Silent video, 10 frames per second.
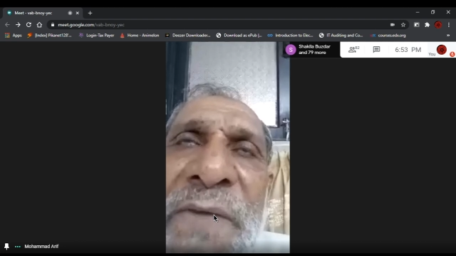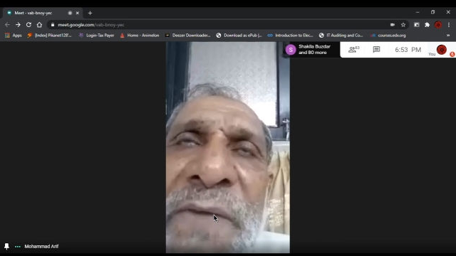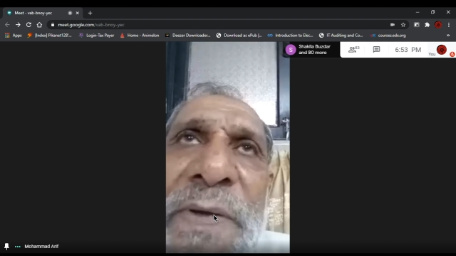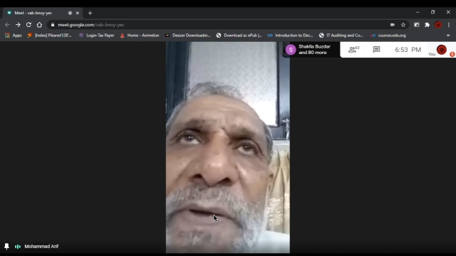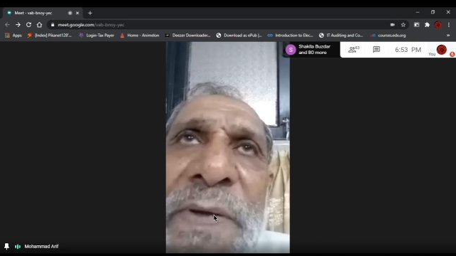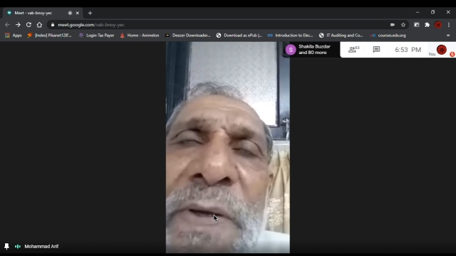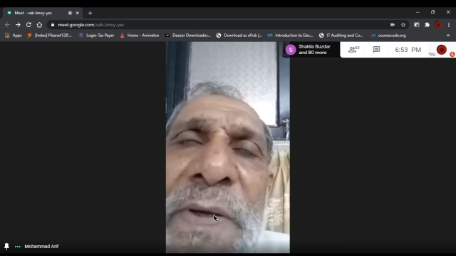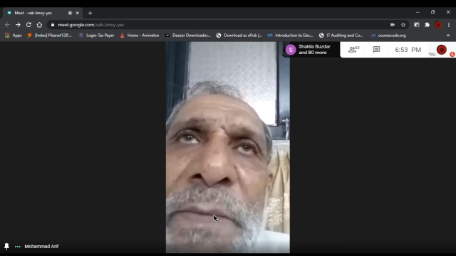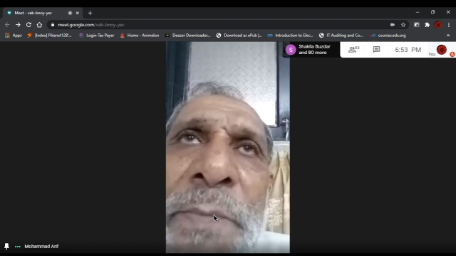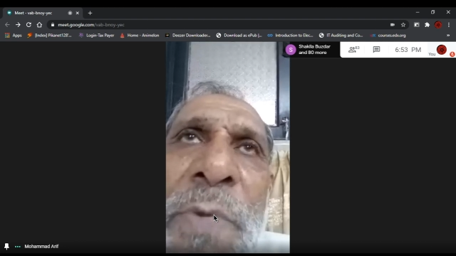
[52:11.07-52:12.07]
If
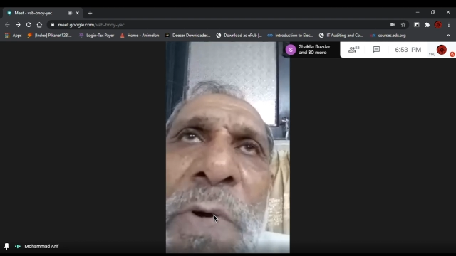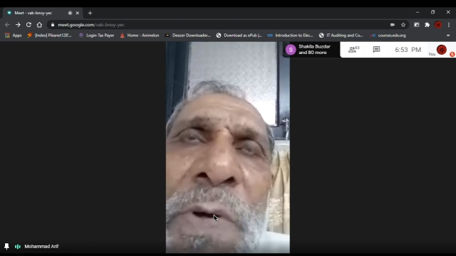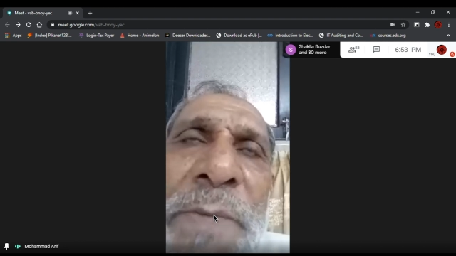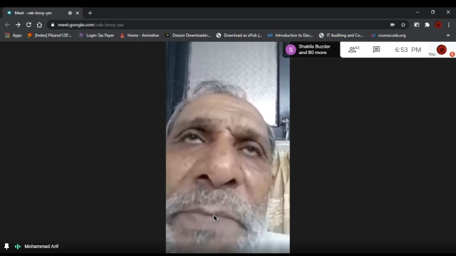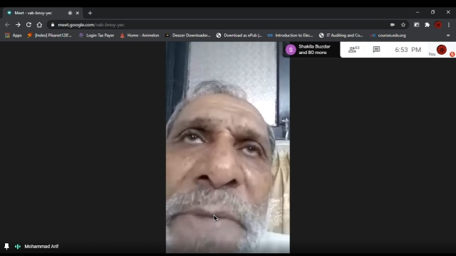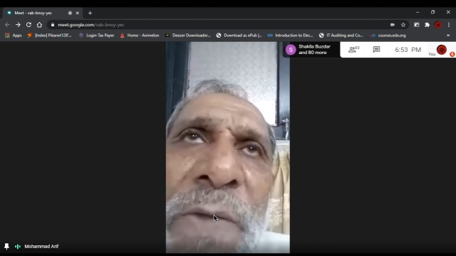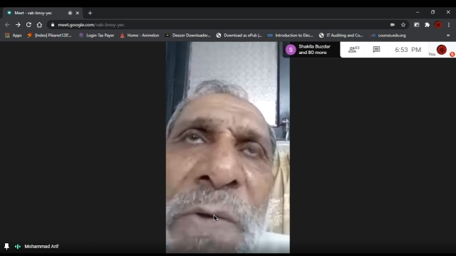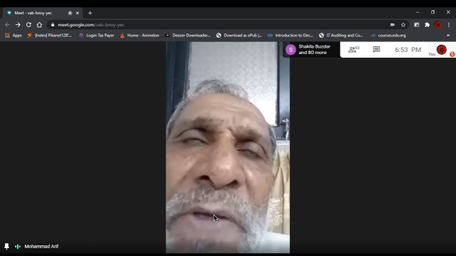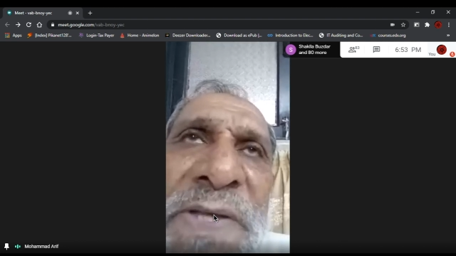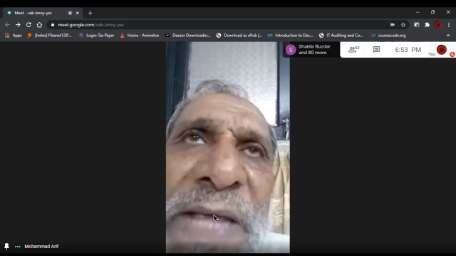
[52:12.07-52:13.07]
bone marrow
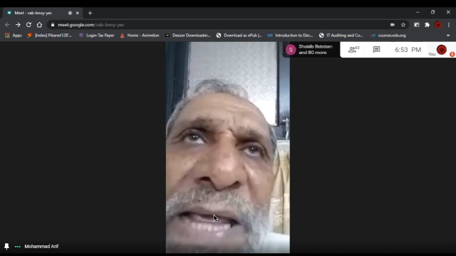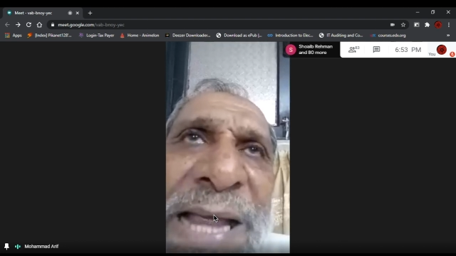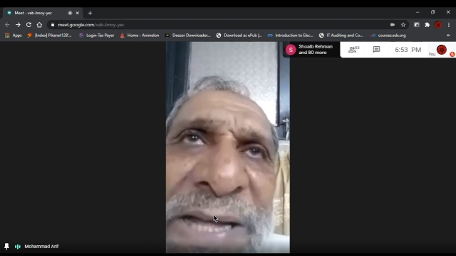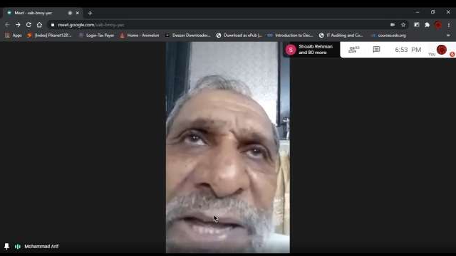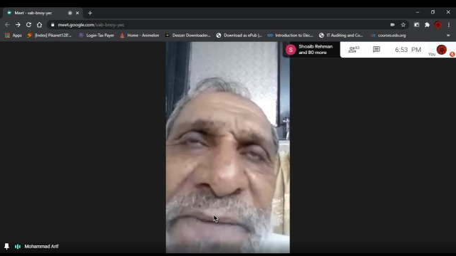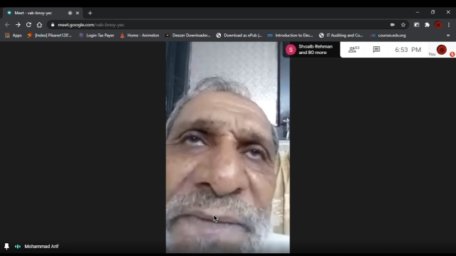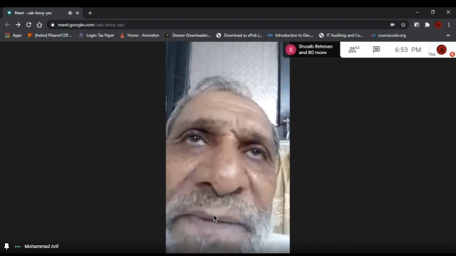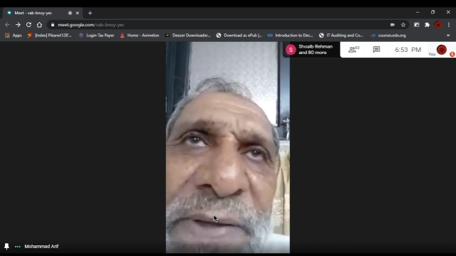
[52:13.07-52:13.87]
is active,